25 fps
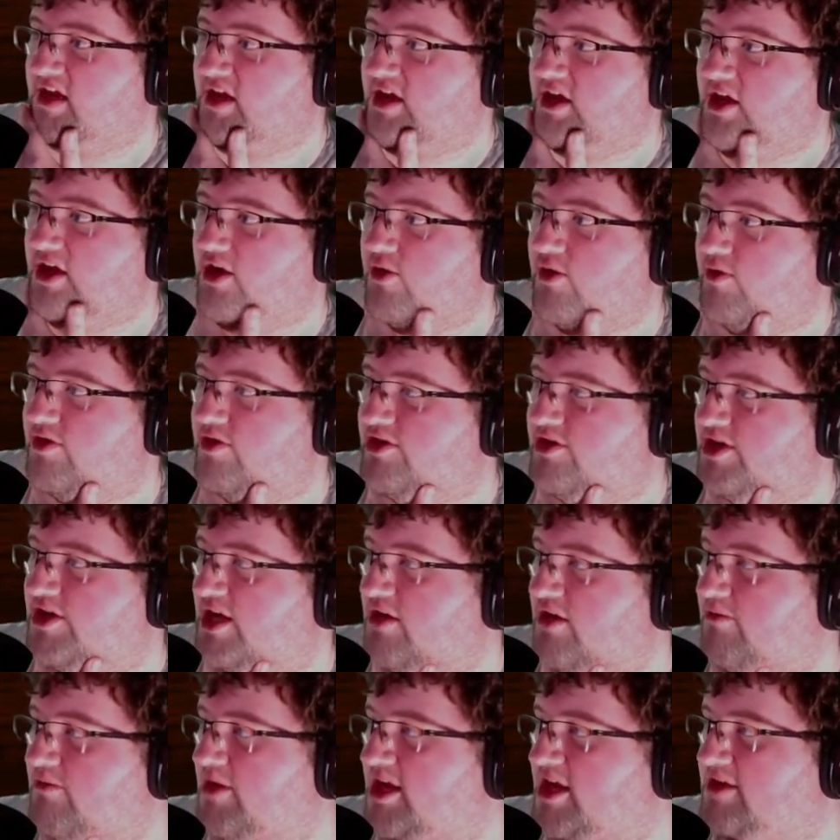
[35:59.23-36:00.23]
When the tangle
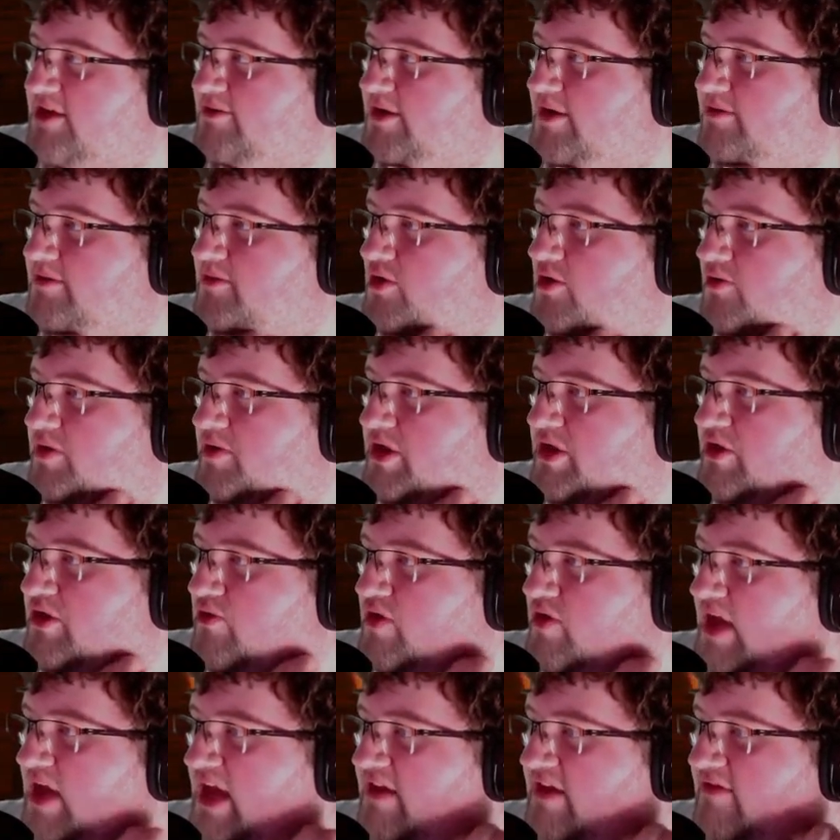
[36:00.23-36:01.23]
buys bound corpses, you will
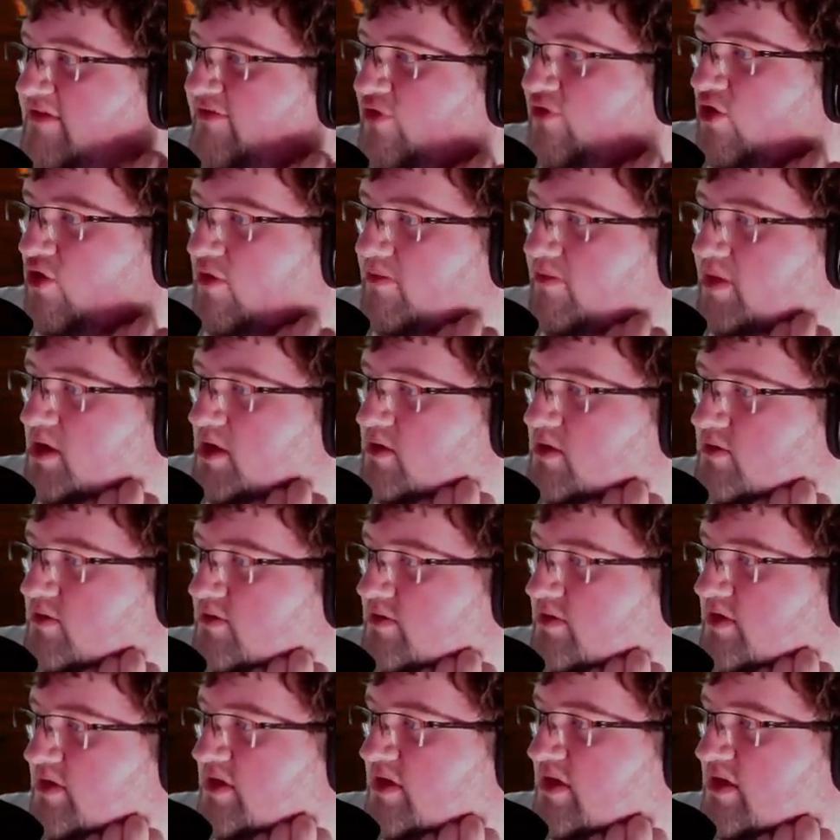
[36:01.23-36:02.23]
gain 4
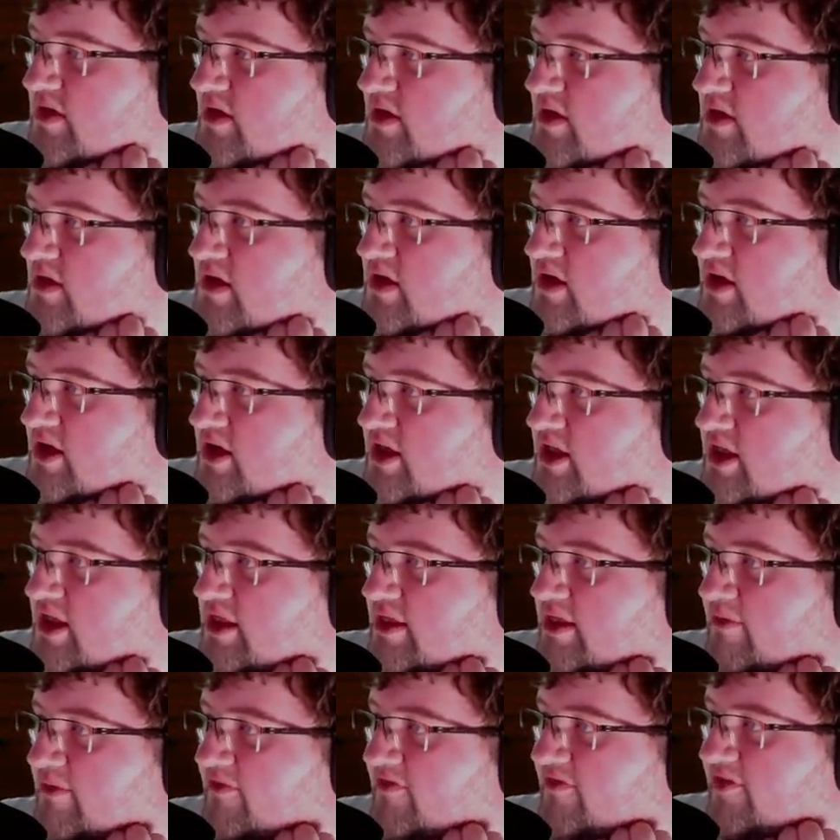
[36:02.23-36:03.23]
bones. The
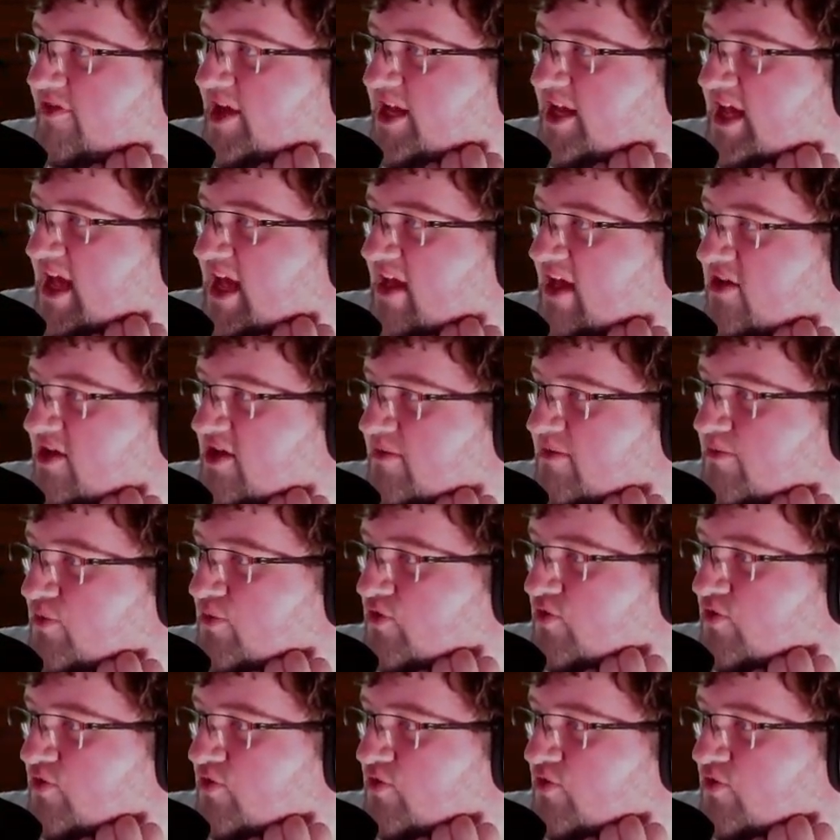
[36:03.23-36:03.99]
Flighty Elk, it moves